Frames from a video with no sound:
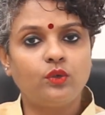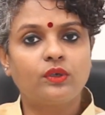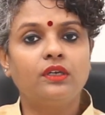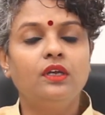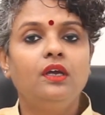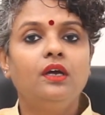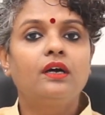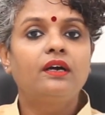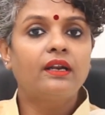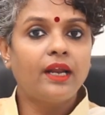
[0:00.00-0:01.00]
You can
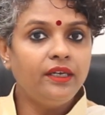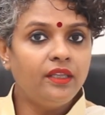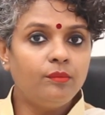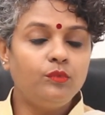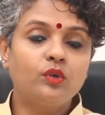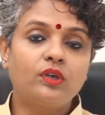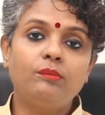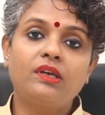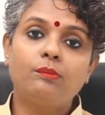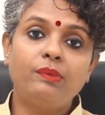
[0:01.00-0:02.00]
grind them, you can make a